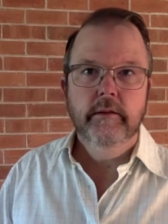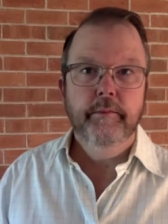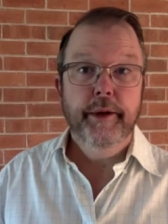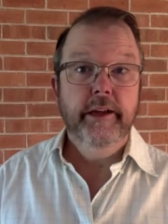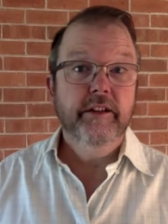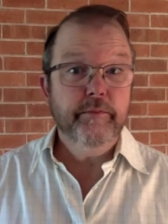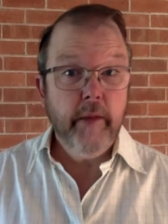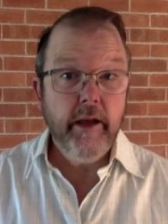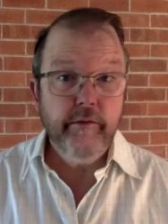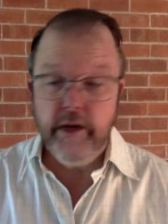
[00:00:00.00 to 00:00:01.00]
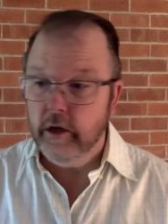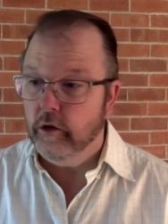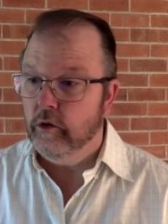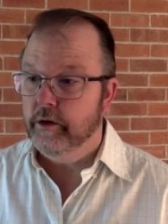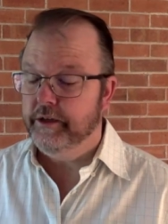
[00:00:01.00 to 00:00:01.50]
Peter's mother in
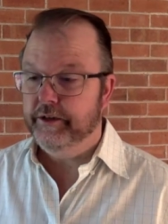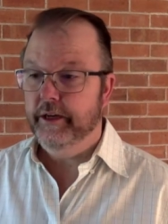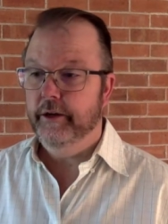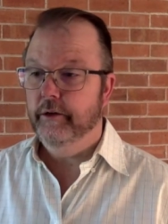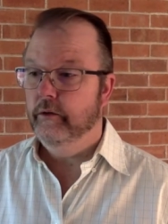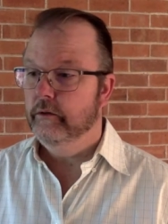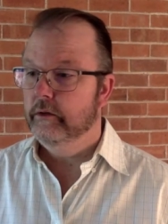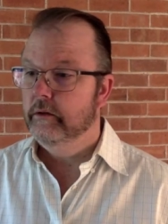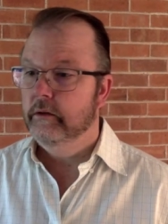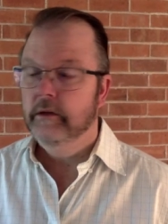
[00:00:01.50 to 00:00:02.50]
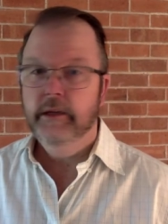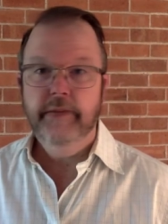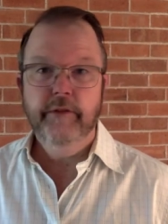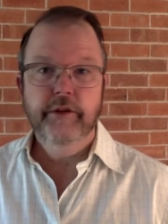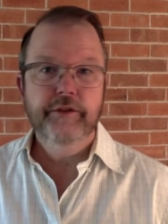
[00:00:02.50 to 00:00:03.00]
law is healed in
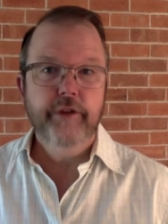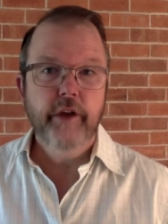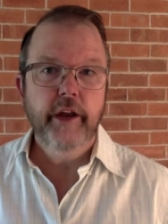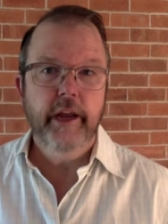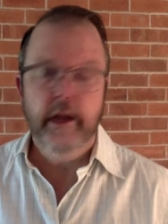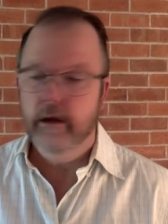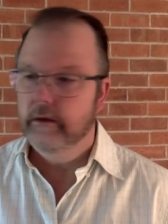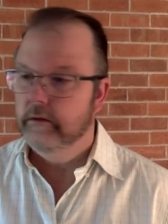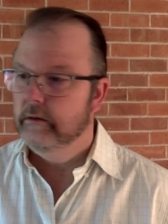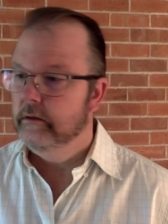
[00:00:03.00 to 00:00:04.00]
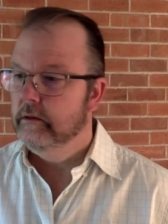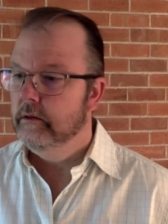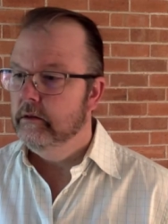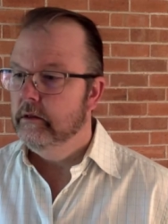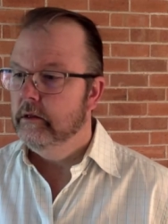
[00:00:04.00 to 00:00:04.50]
verse 30.
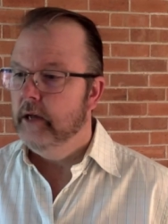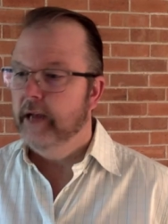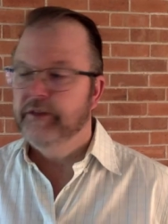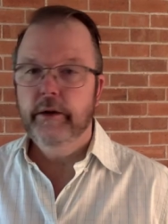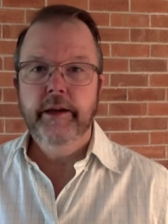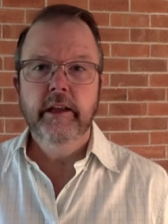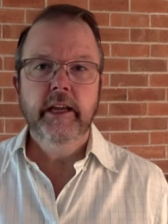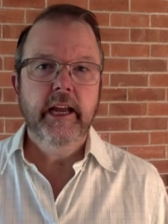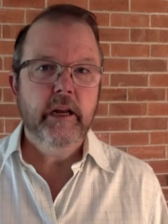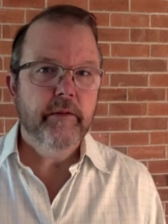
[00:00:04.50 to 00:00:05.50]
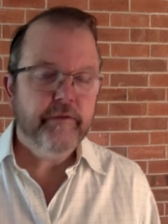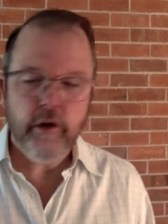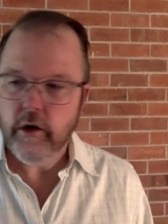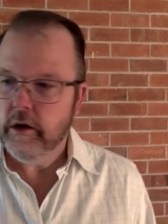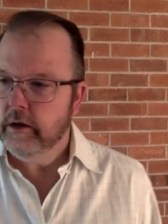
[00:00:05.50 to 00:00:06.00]
And so, in the kingdom of
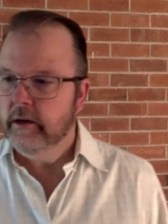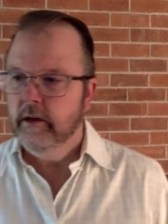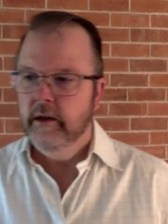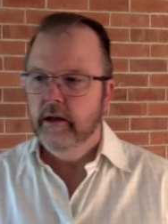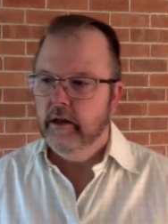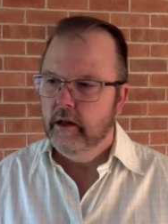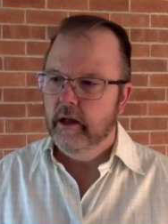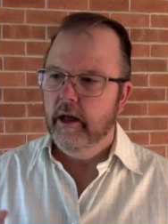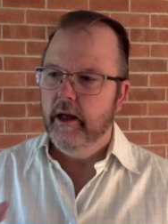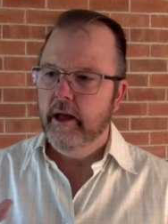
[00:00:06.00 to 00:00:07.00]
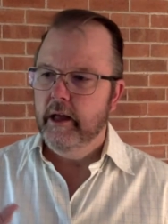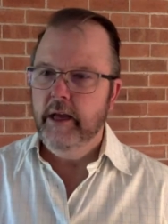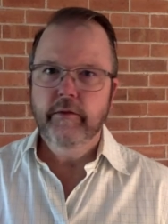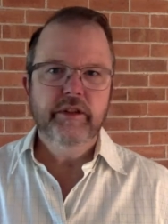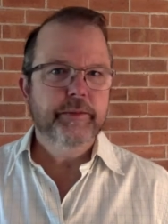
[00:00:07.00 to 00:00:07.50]
God, uh,
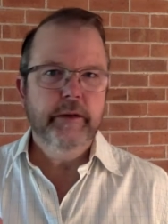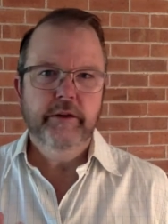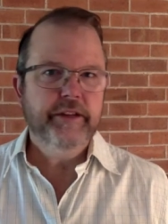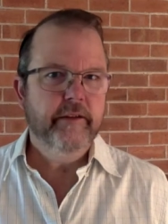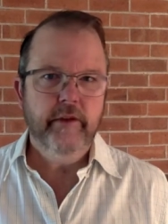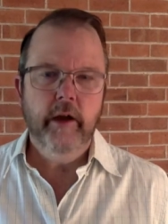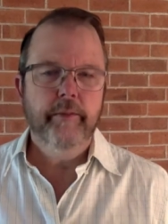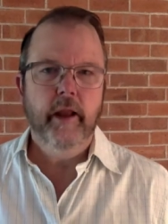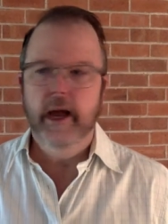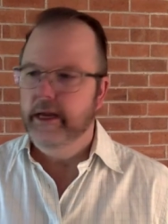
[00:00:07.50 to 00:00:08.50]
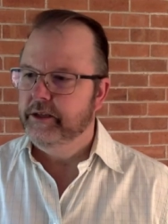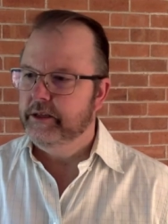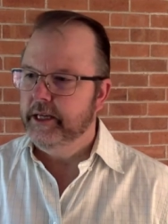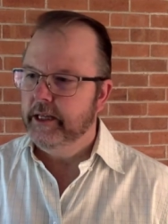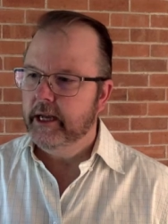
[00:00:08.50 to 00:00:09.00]
evil spirits have no place.
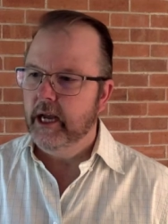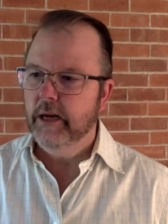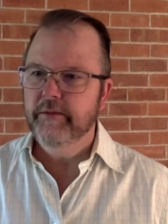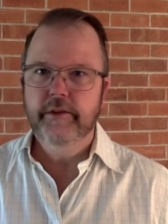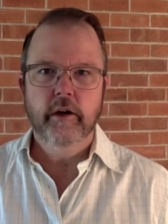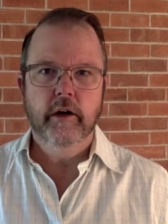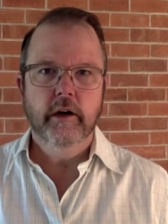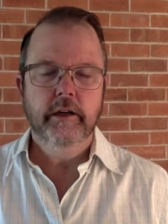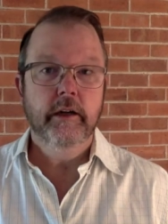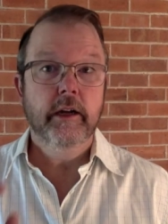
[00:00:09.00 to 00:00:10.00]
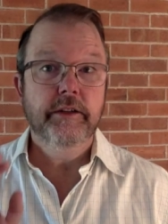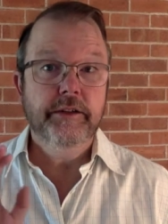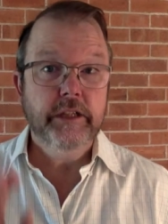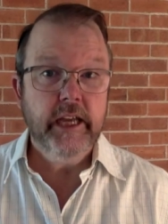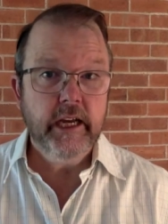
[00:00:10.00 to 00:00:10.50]
In the kingdom of God,
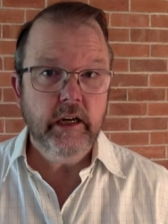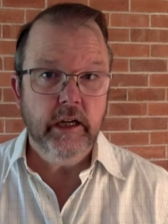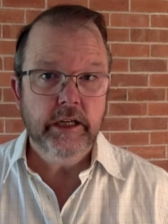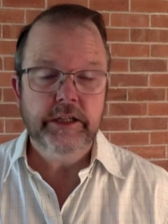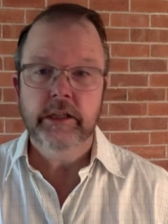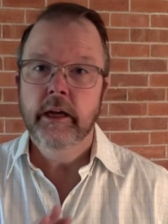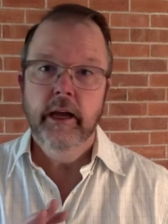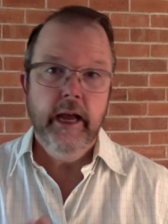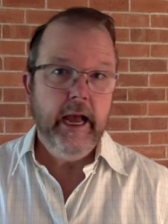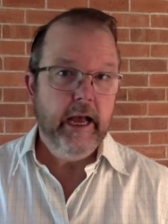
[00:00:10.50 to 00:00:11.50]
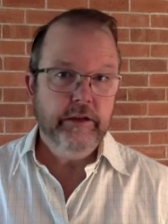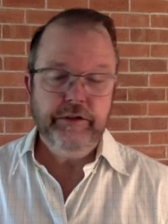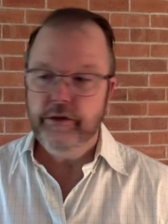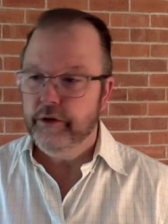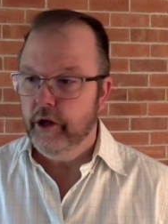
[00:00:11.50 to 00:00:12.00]
sickness
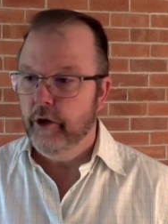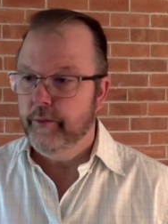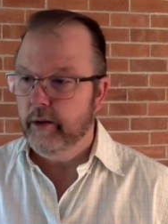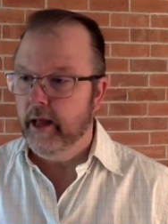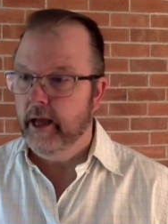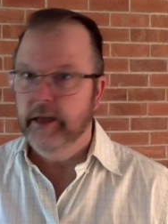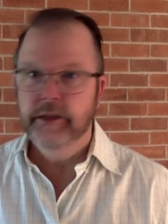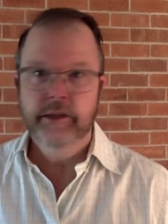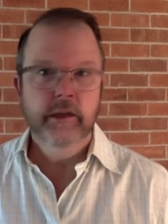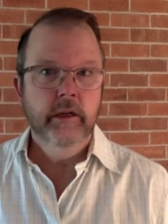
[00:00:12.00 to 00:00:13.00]
has no place,